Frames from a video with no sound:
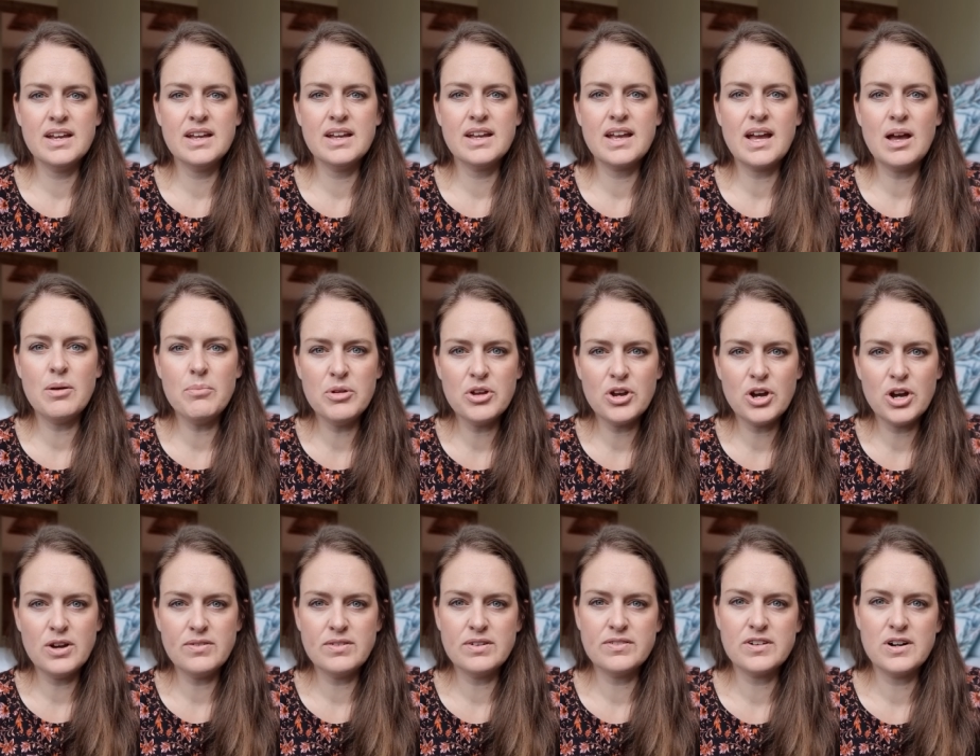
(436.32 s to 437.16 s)
Coming
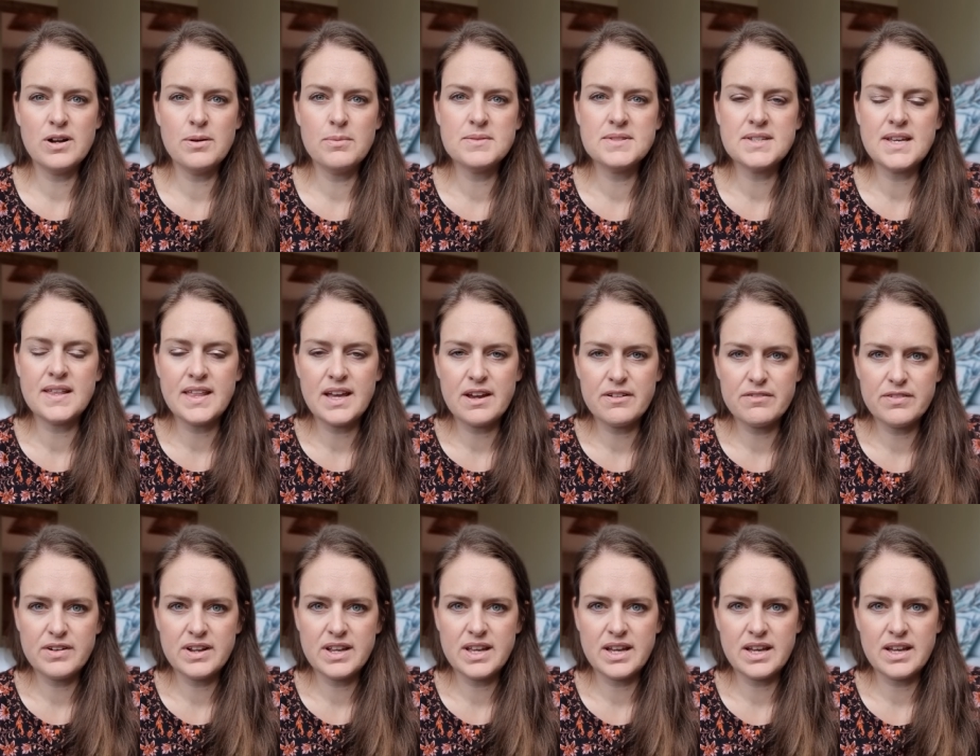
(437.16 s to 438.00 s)
over from South
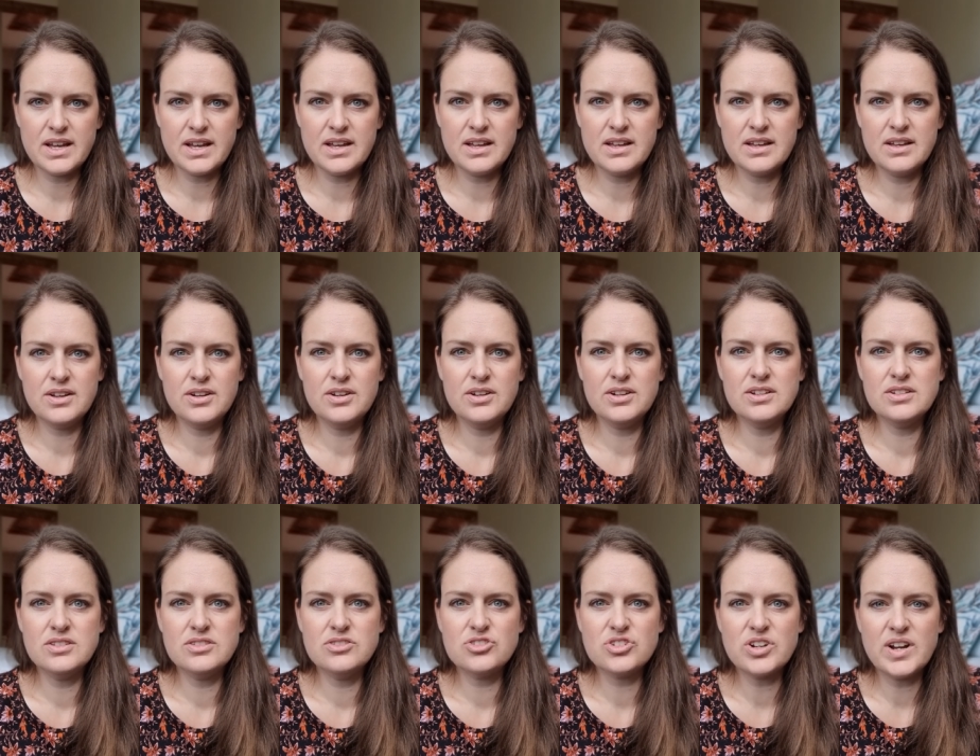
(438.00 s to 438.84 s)
Africa,
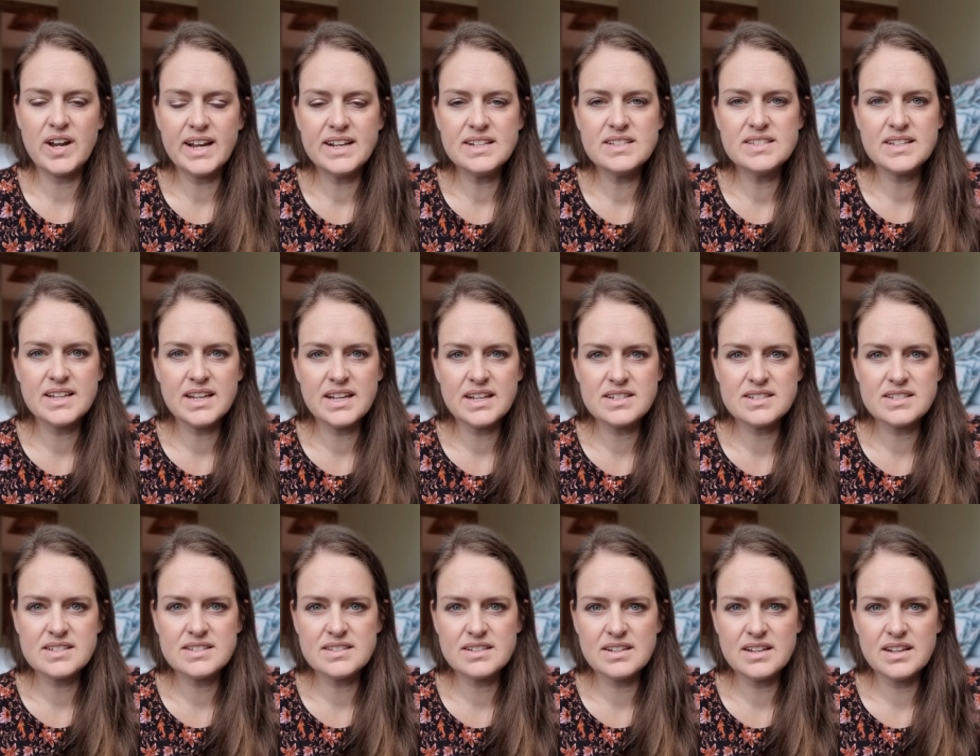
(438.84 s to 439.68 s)
trying to
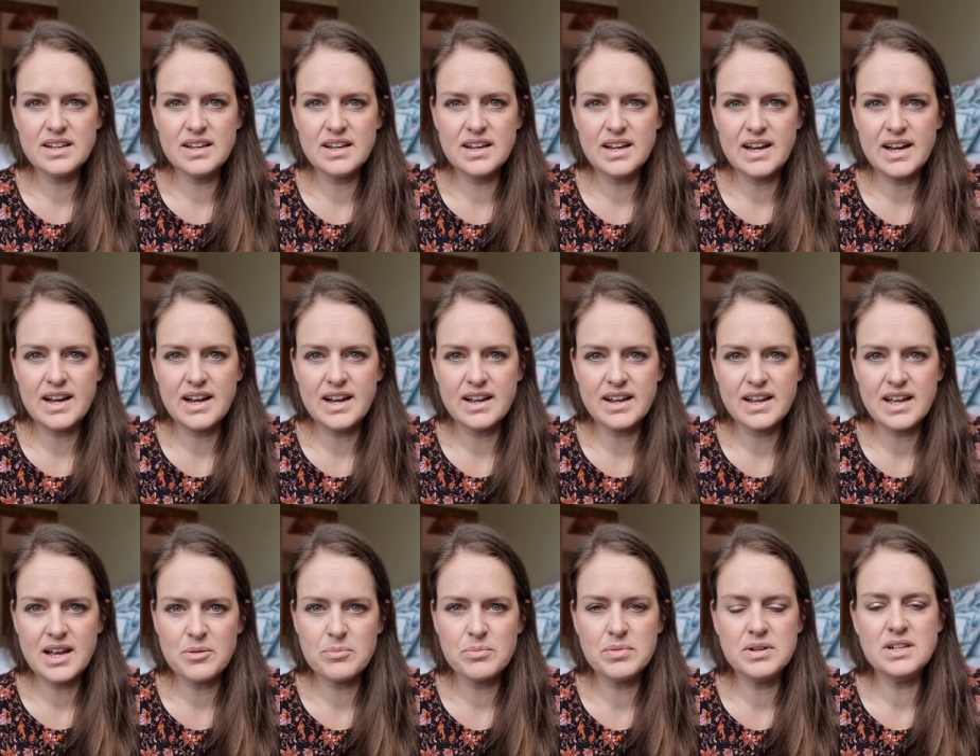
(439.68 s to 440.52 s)
get a
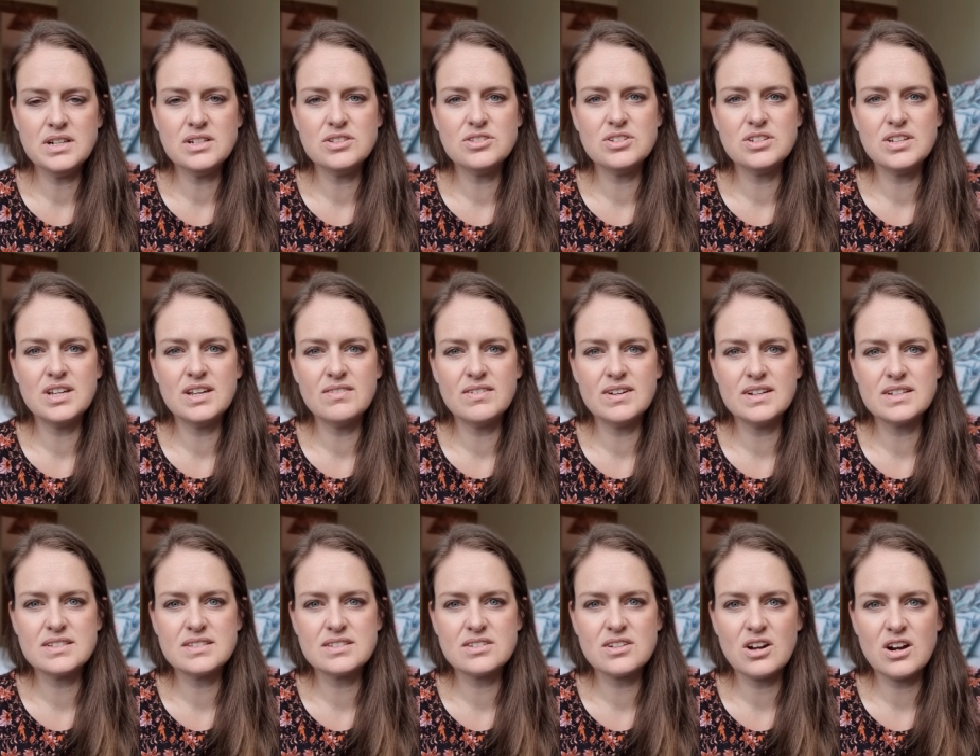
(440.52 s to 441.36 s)
company to give
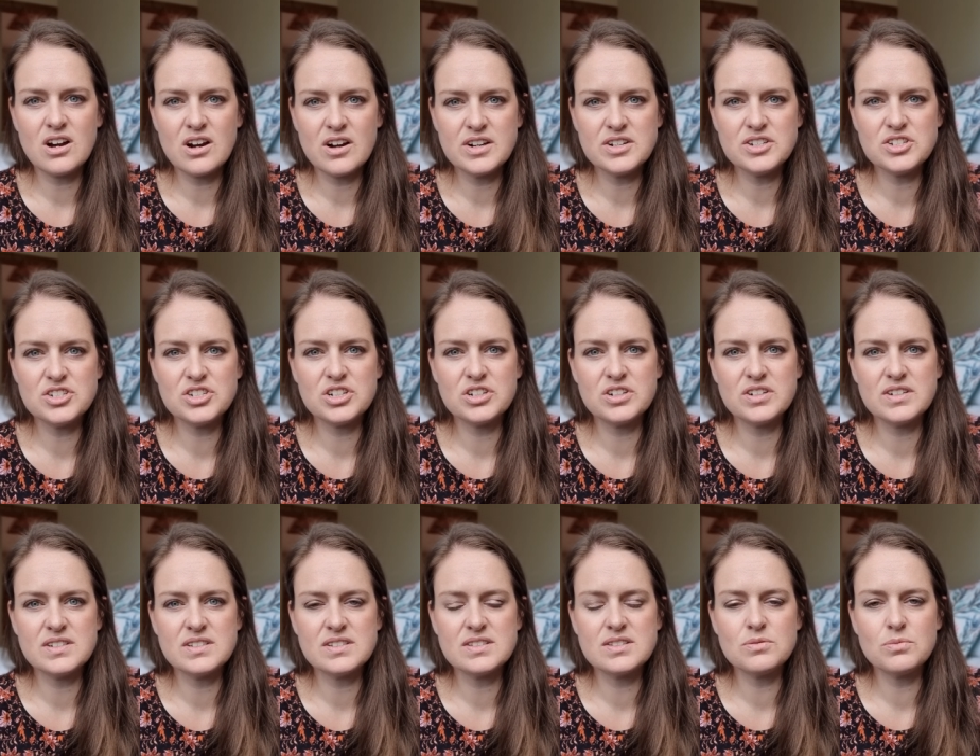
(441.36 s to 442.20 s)
us car
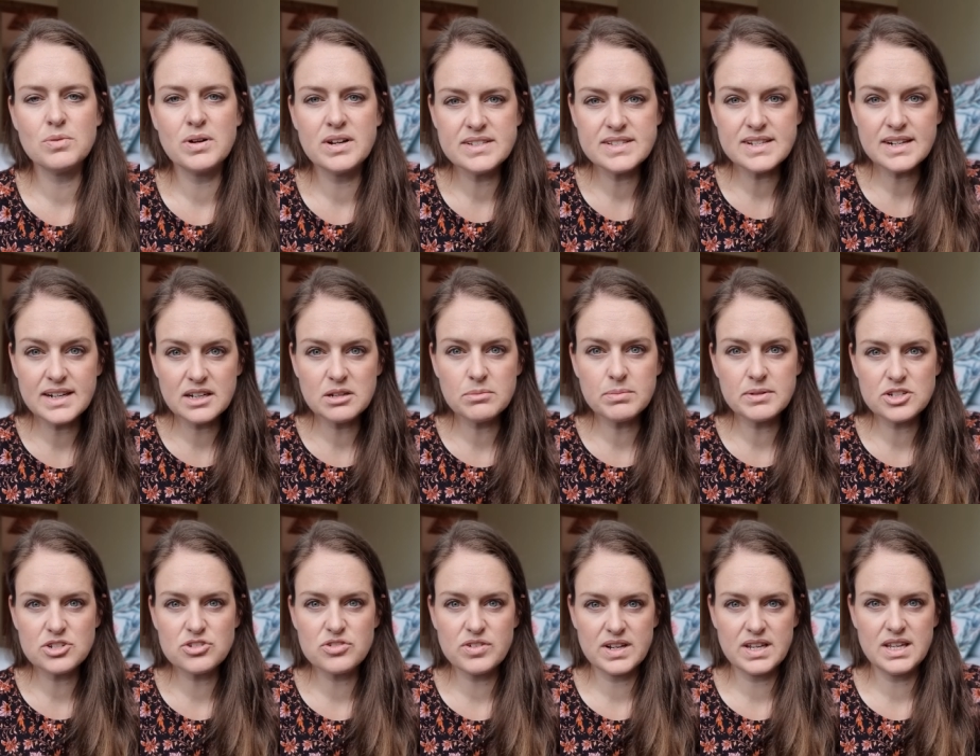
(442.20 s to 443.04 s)
insurance was a little
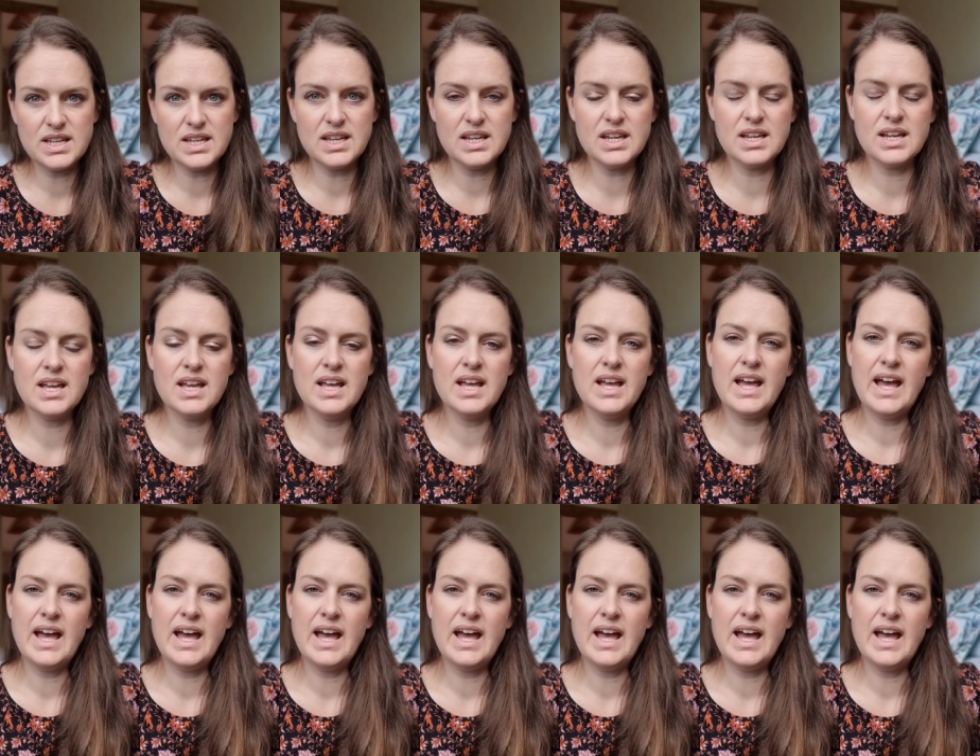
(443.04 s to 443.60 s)
bit tricky.